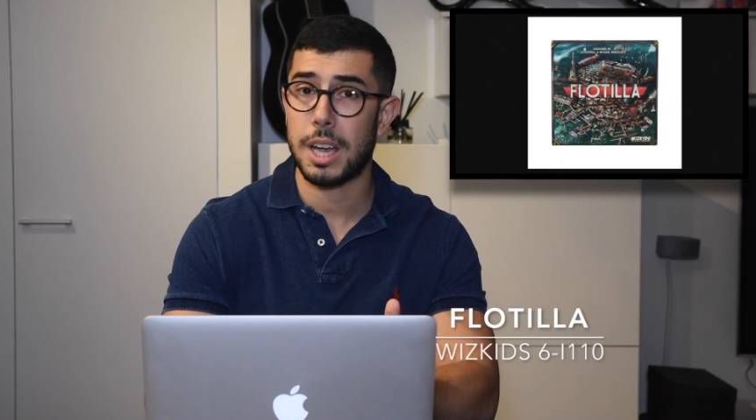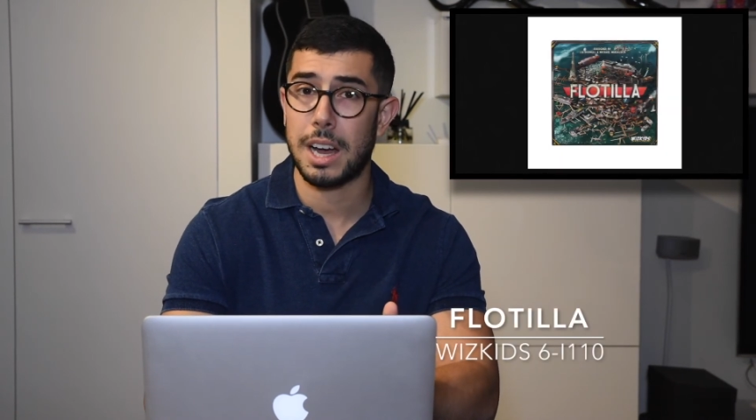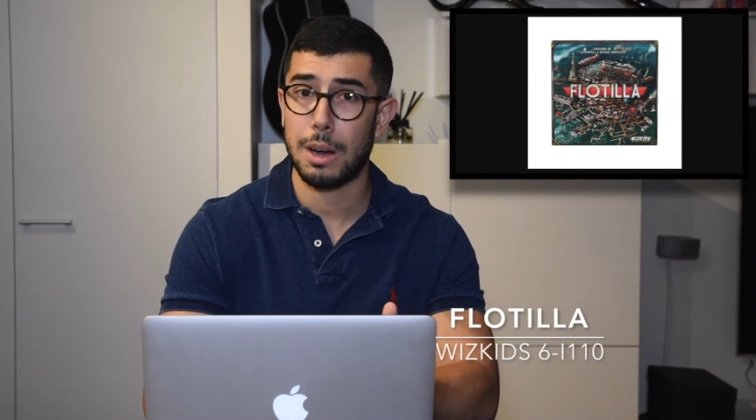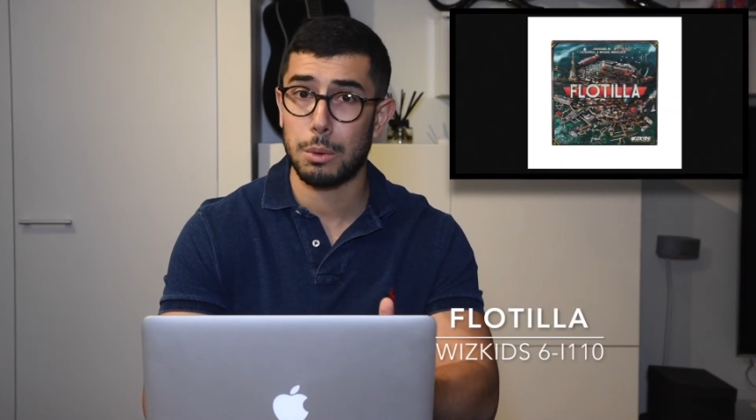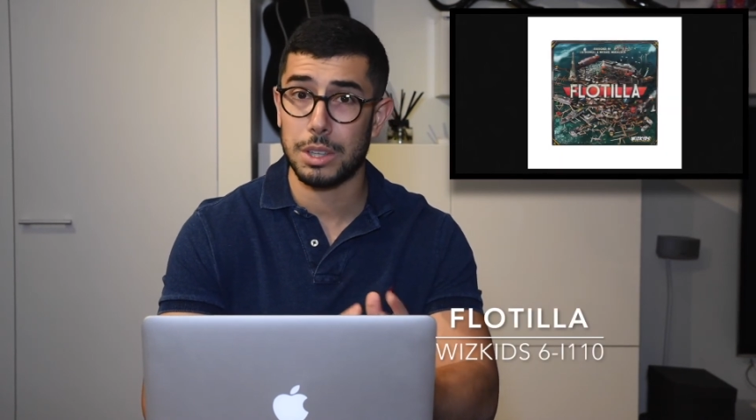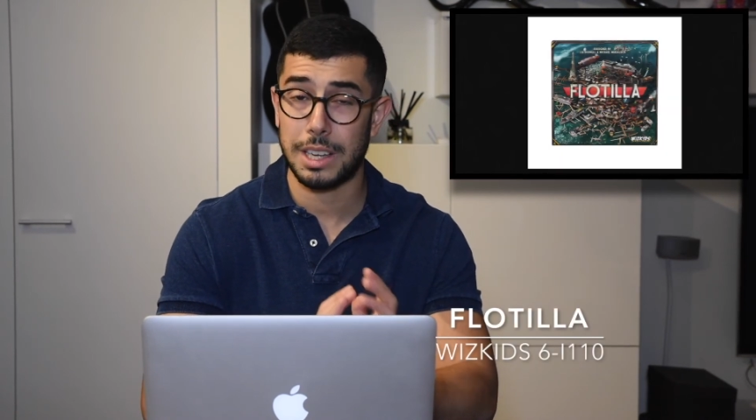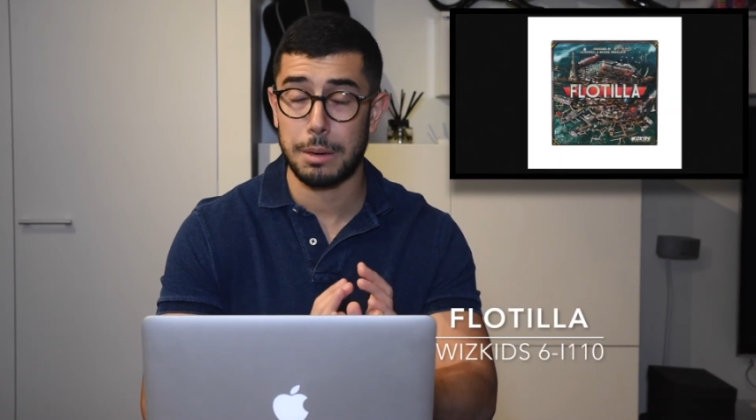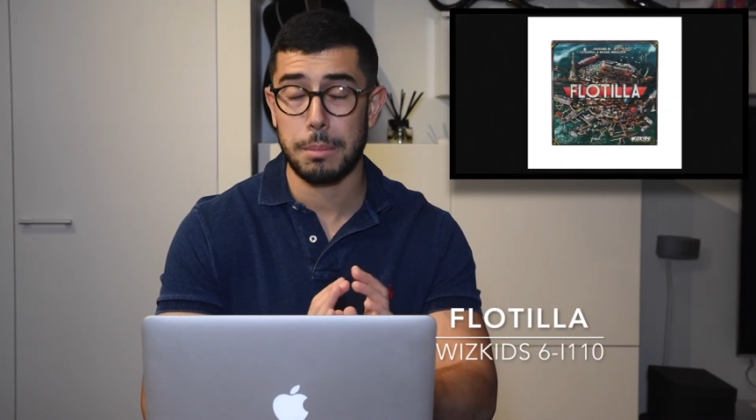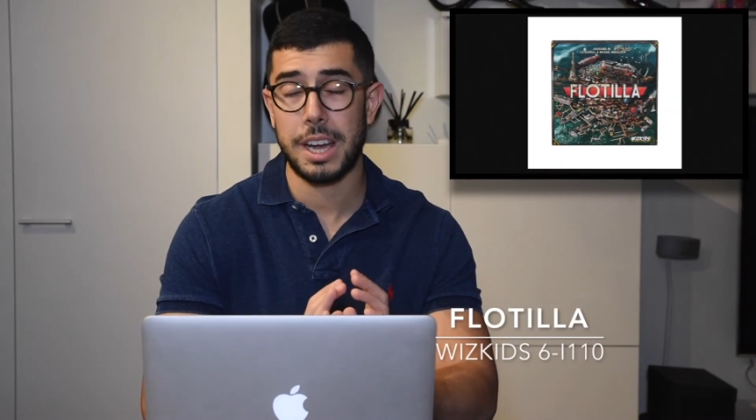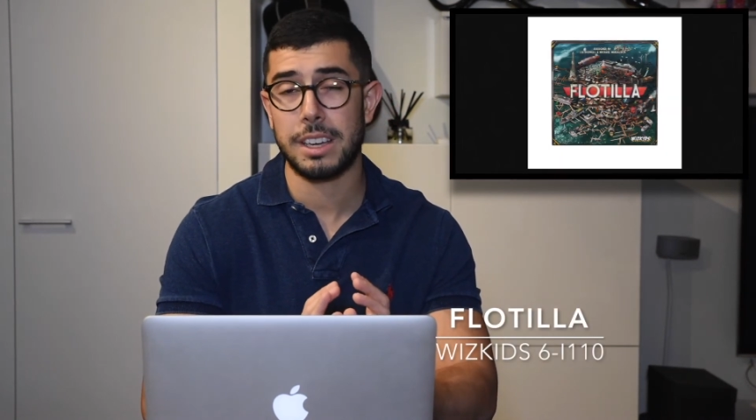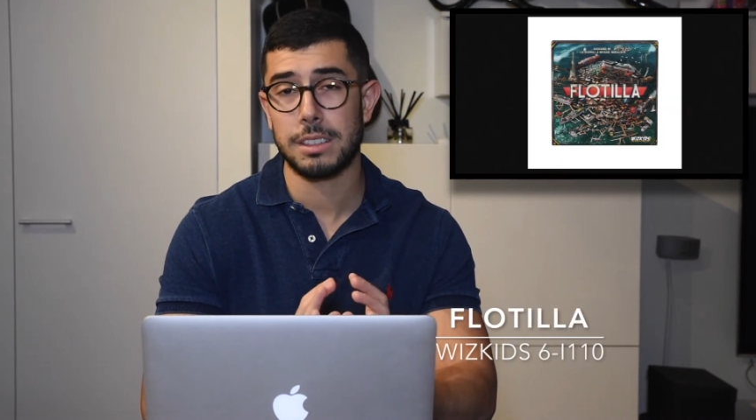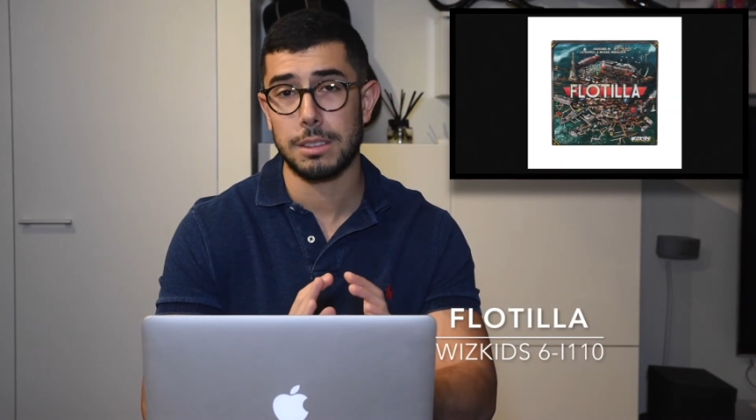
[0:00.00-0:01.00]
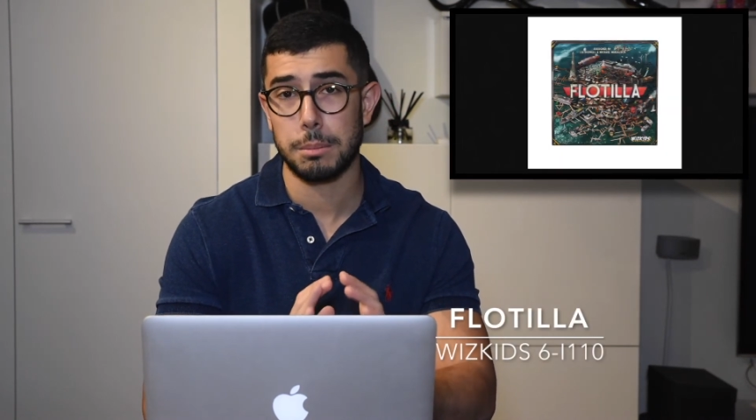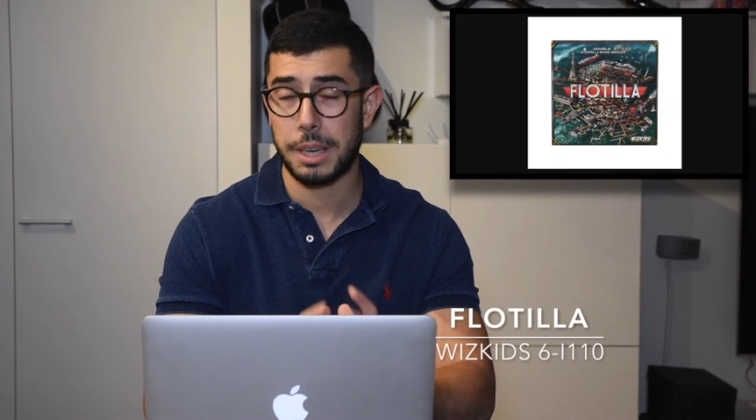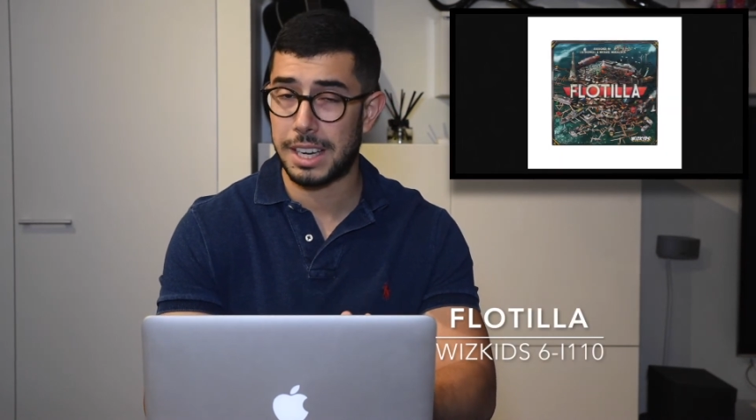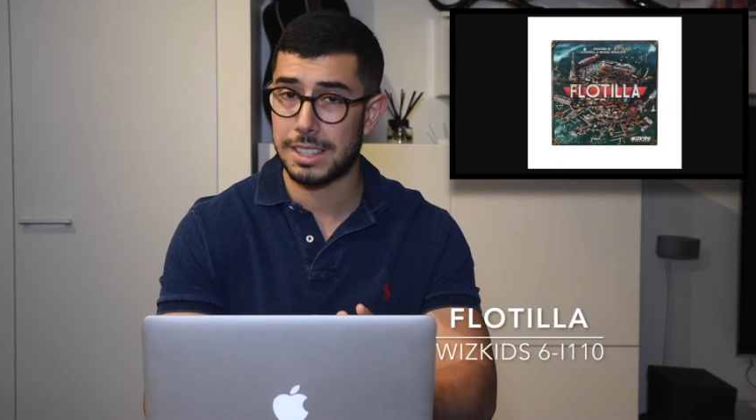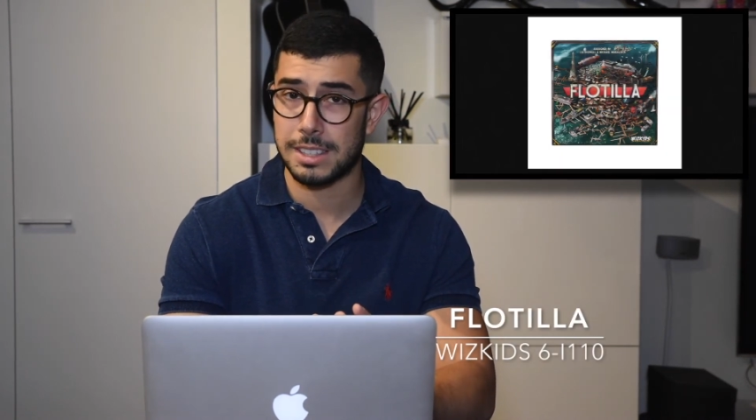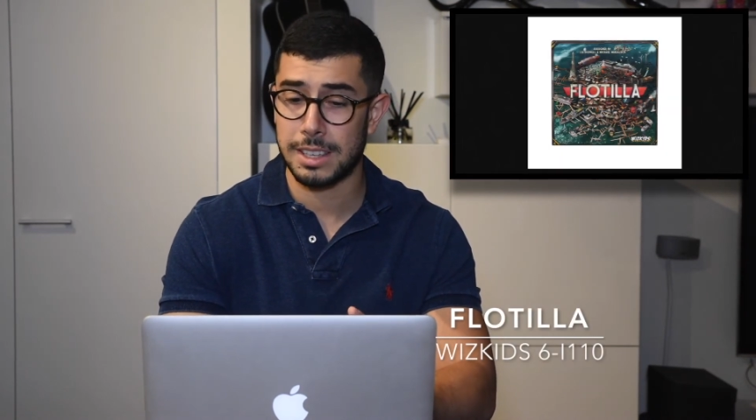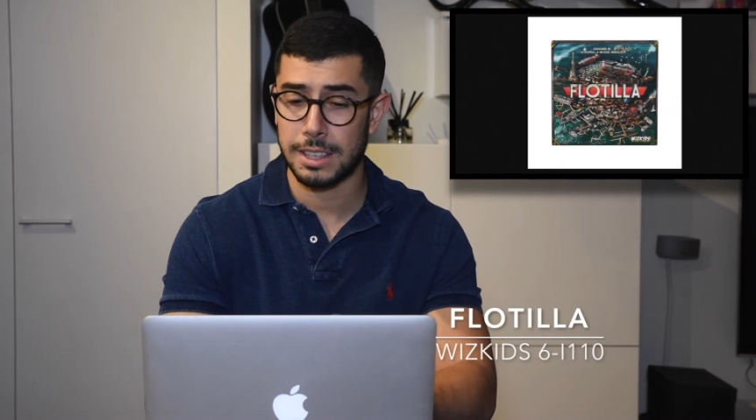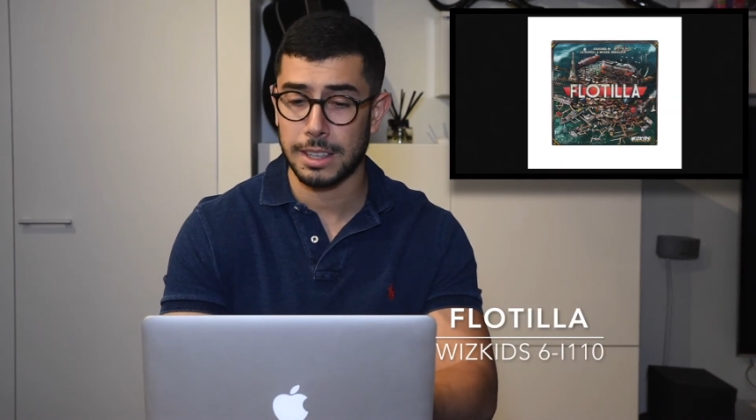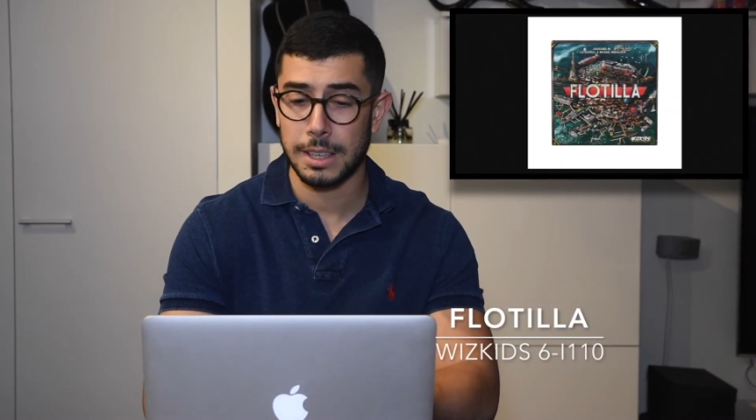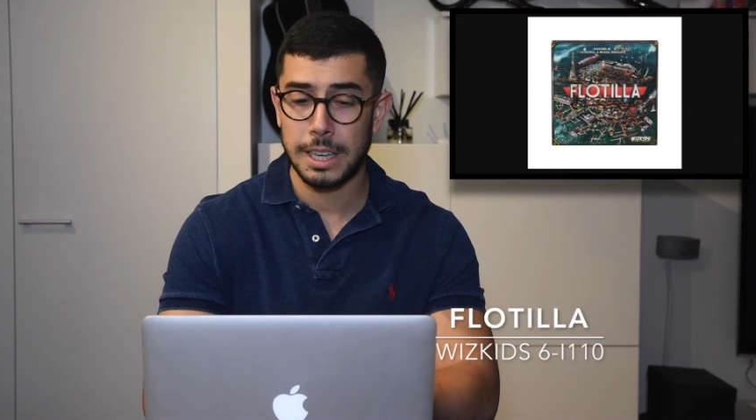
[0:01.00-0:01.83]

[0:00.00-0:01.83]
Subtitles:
Howell and Michael Michalczyk,